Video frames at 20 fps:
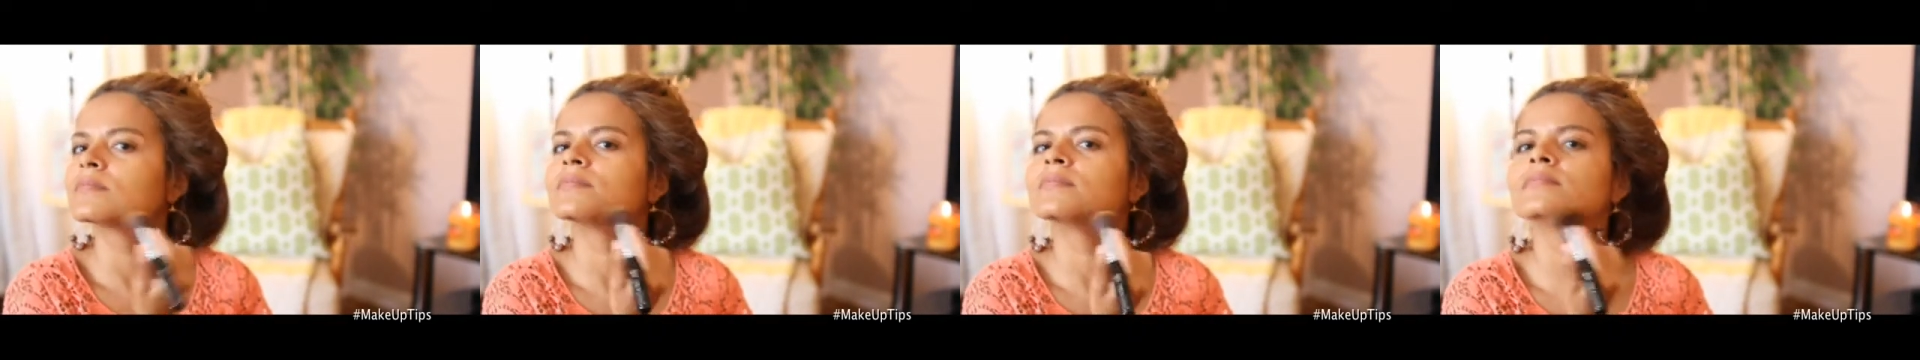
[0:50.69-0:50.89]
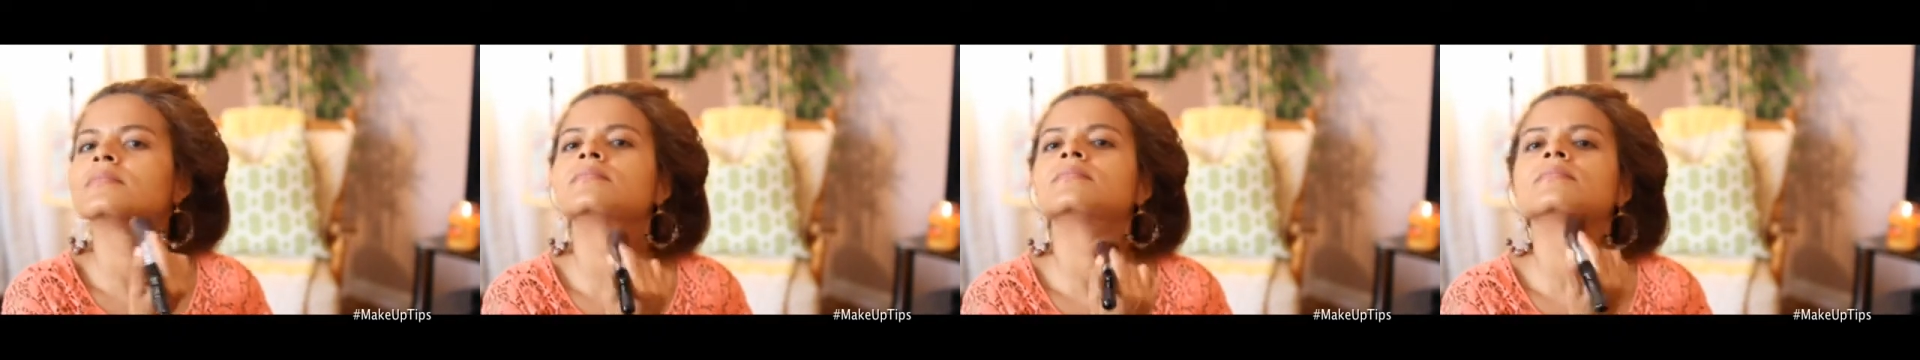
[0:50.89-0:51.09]

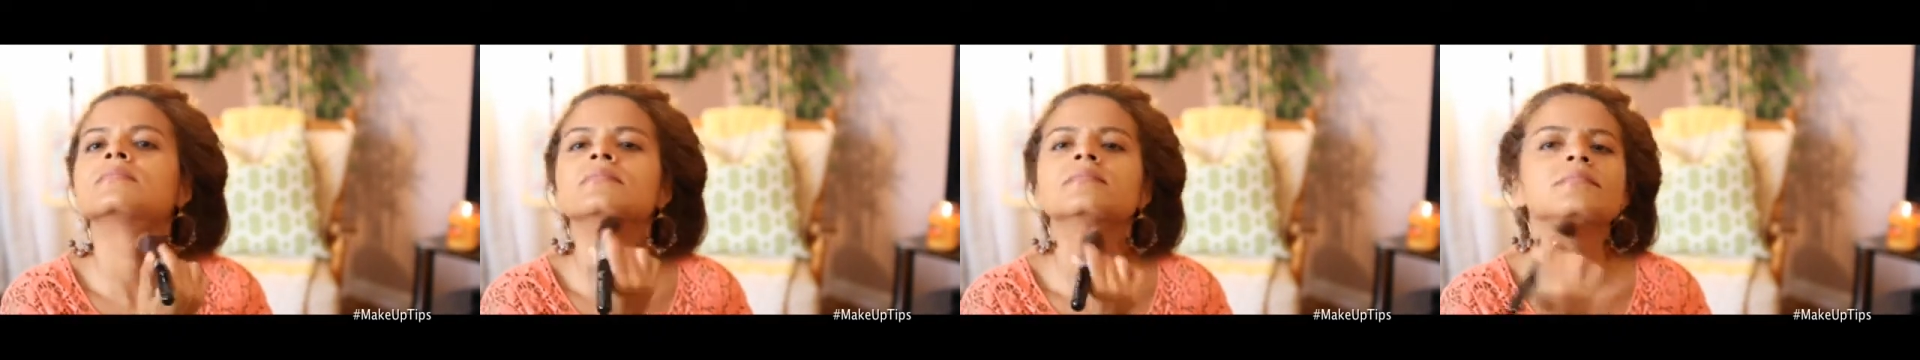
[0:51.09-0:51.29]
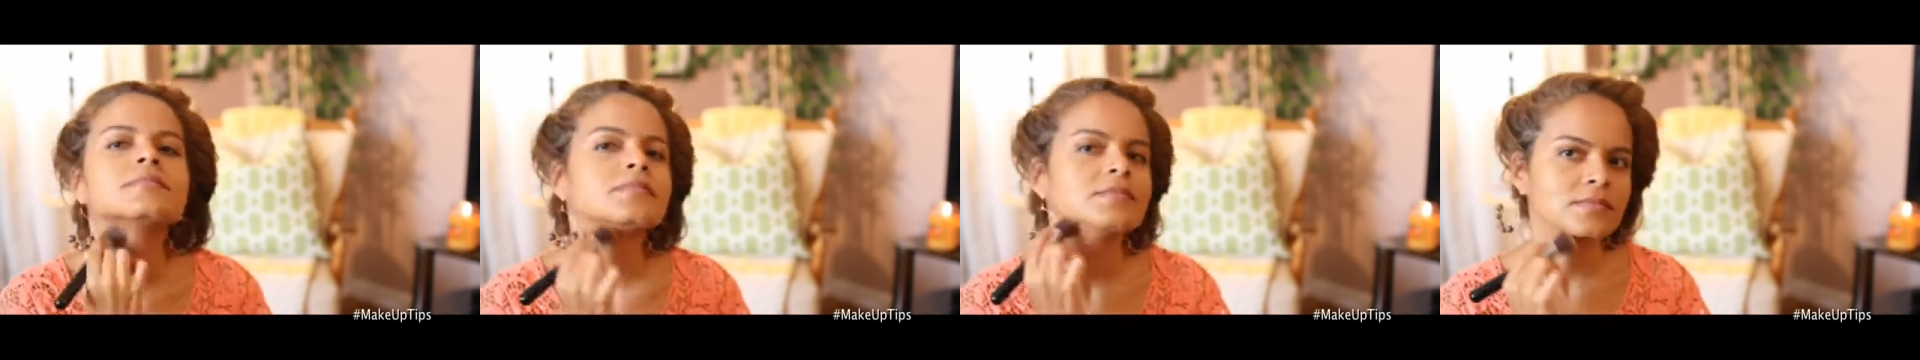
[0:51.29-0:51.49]
you want to make
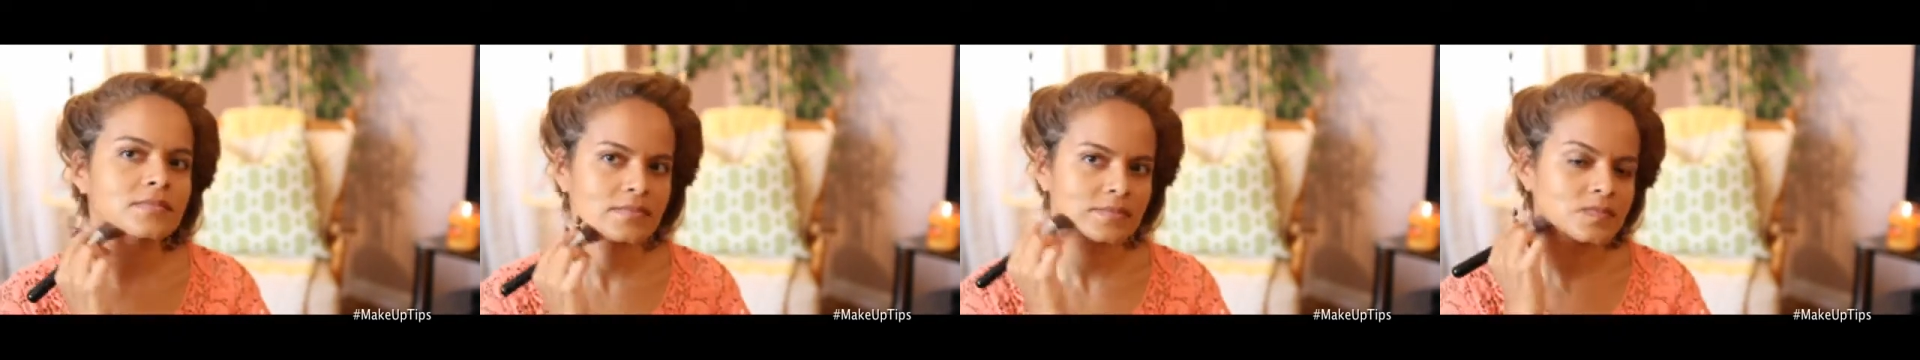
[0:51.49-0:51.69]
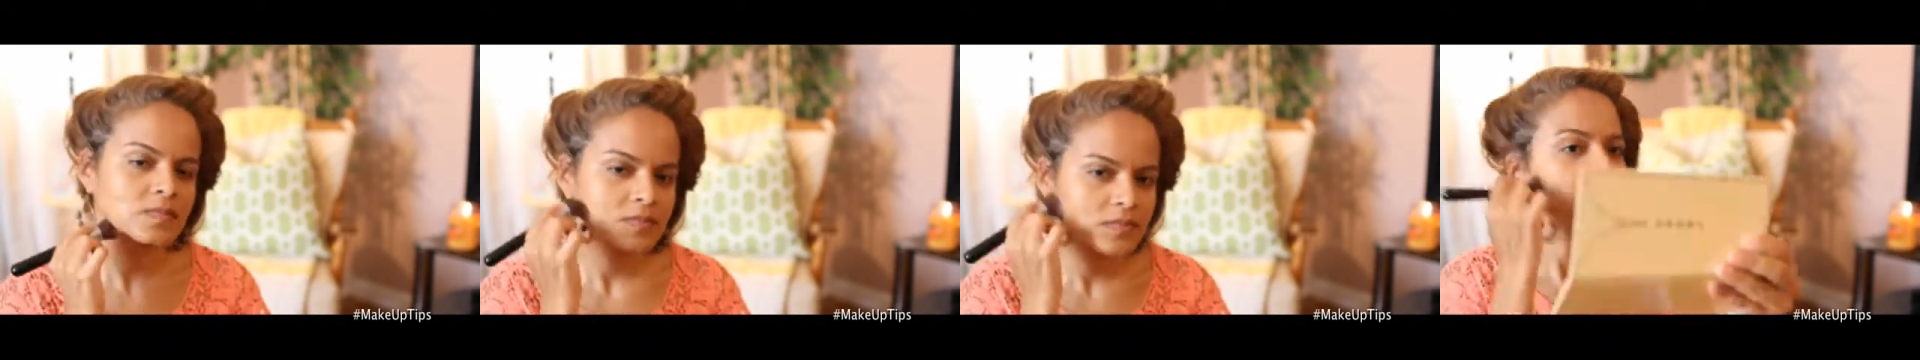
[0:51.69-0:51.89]
sure
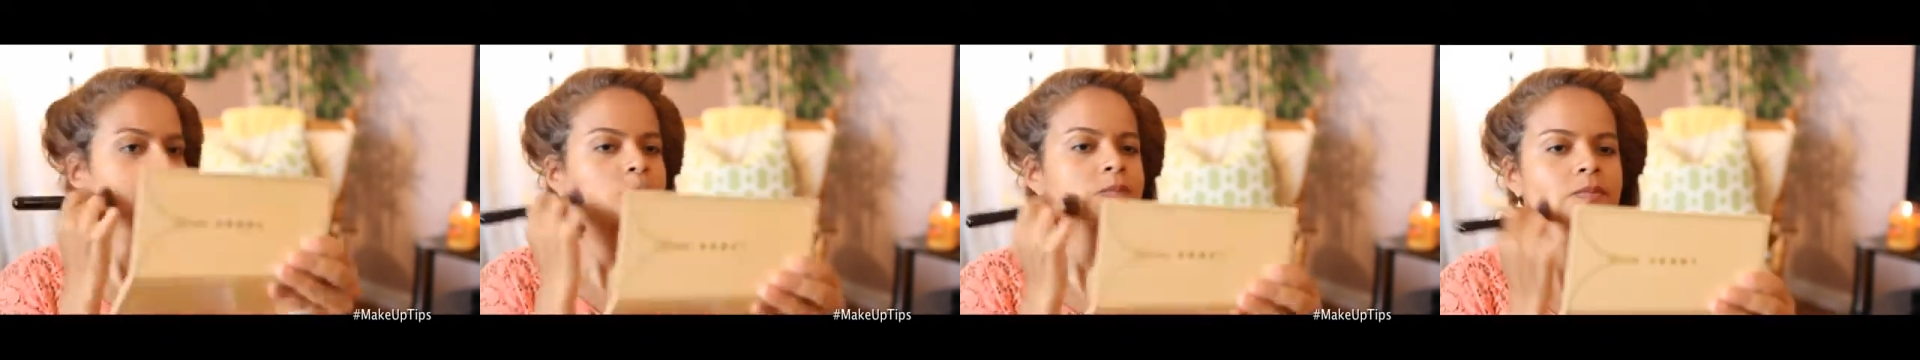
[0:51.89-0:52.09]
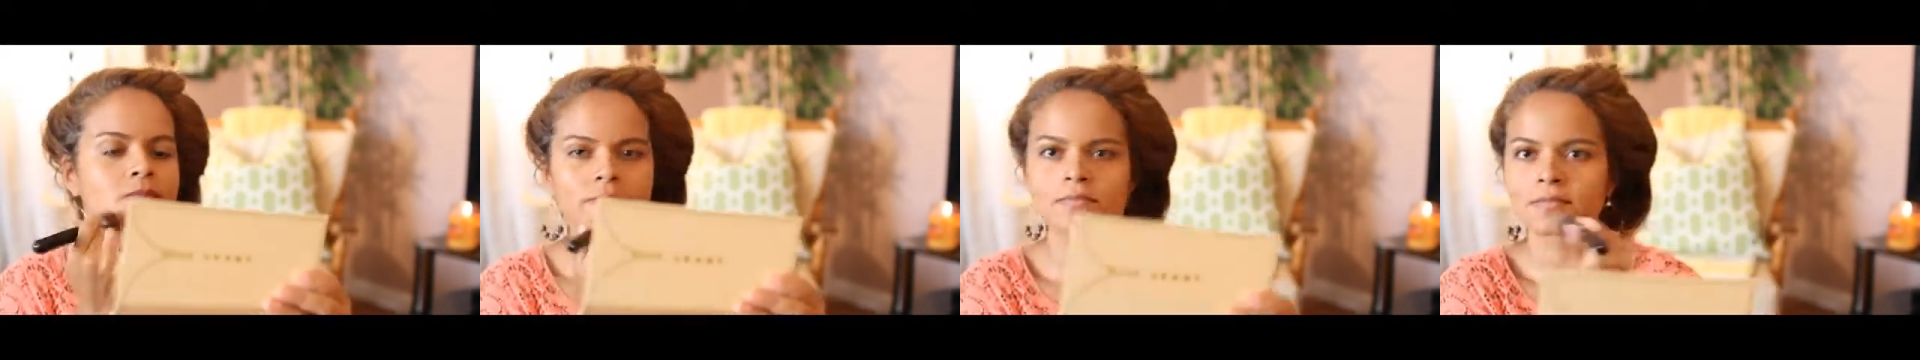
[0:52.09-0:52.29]
that you
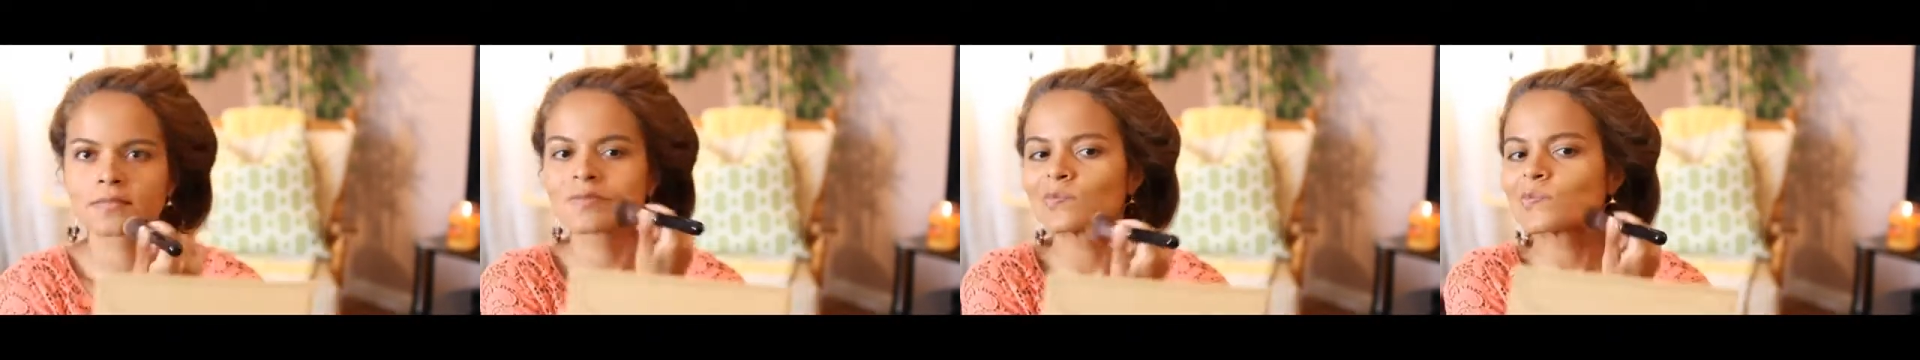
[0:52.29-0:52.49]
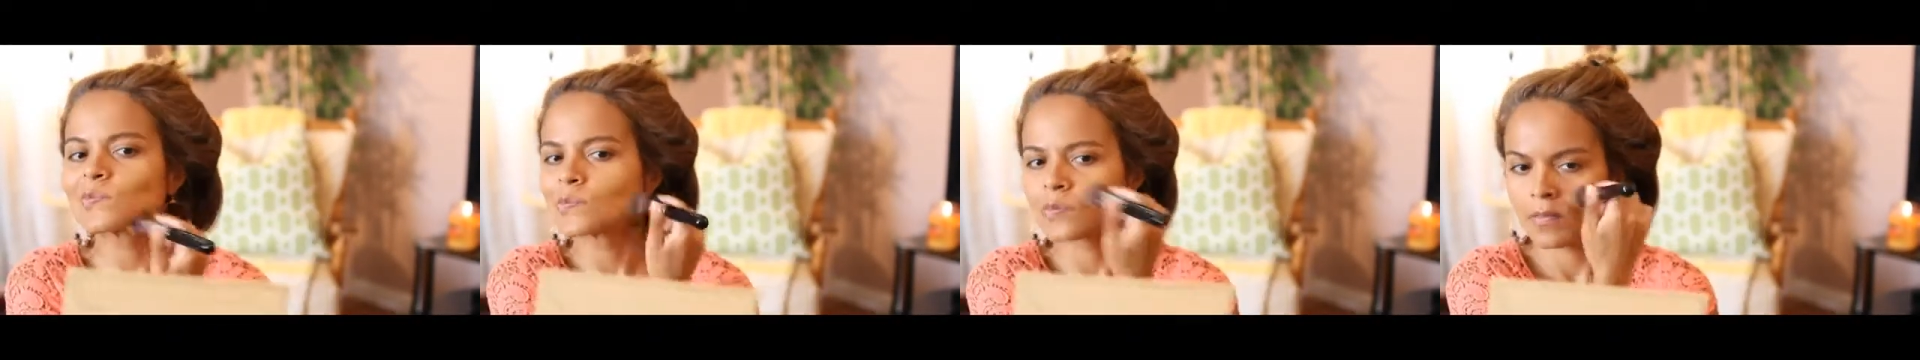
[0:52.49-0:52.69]
take your
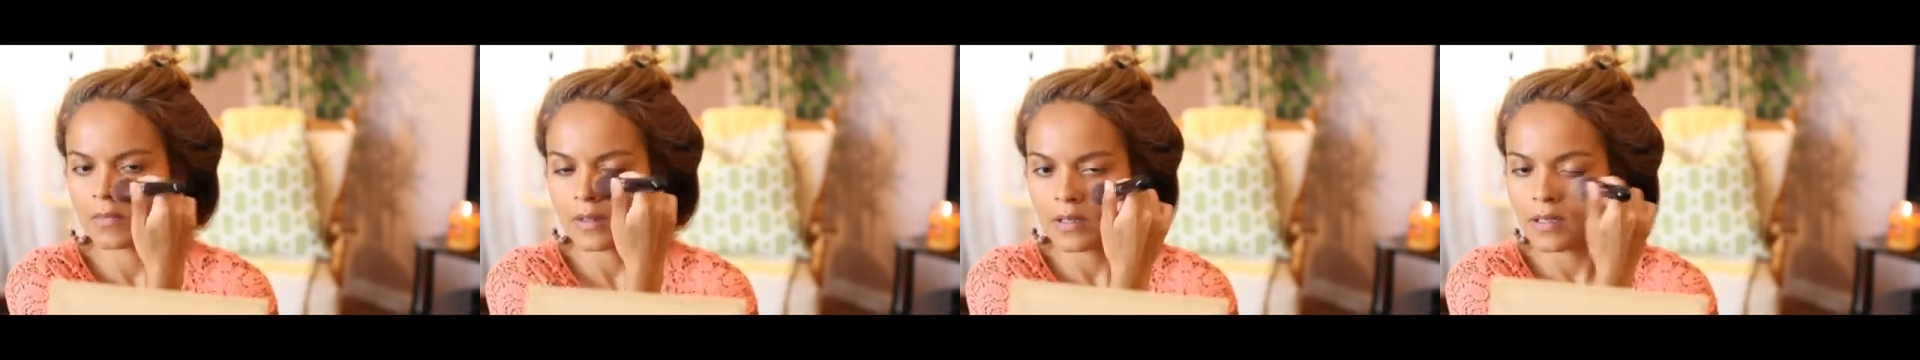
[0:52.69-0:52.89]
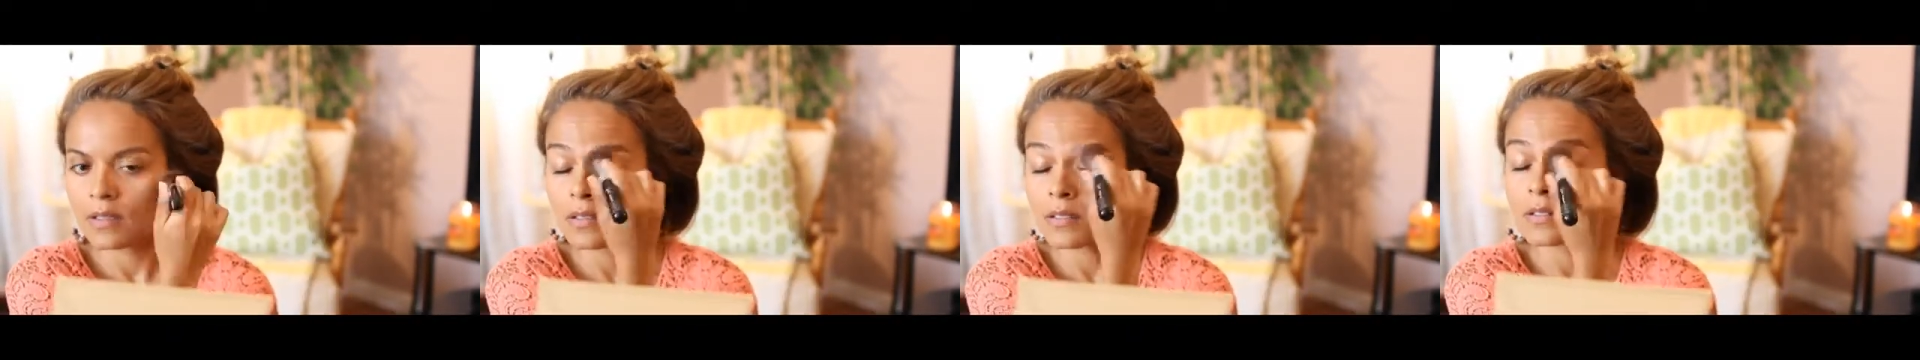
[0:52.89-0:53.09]
time
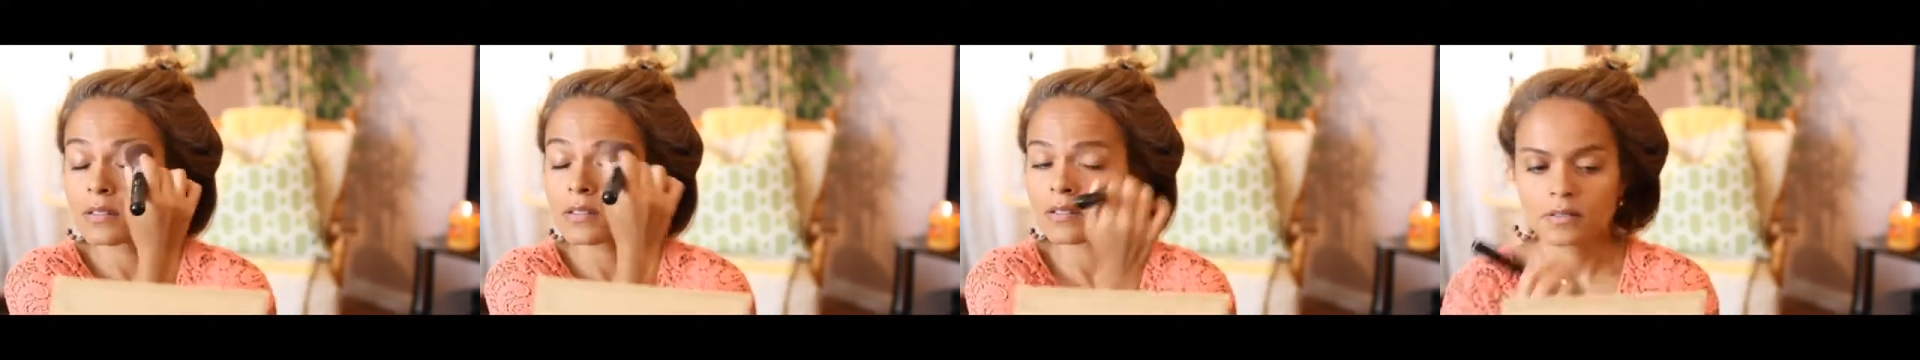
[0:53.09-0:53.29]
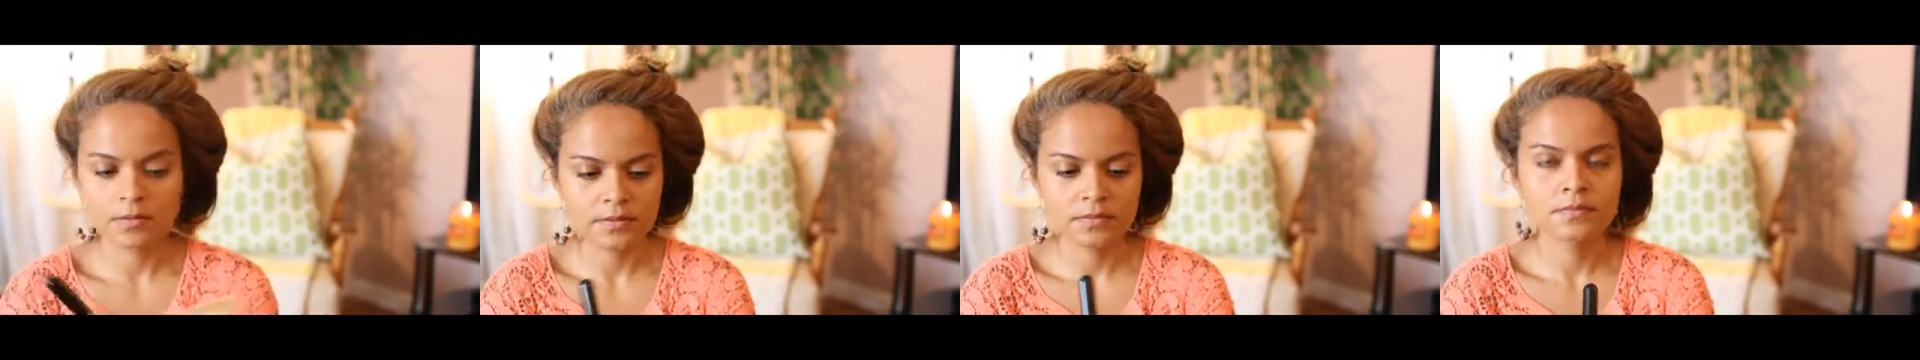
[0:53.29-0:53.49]
blending it in.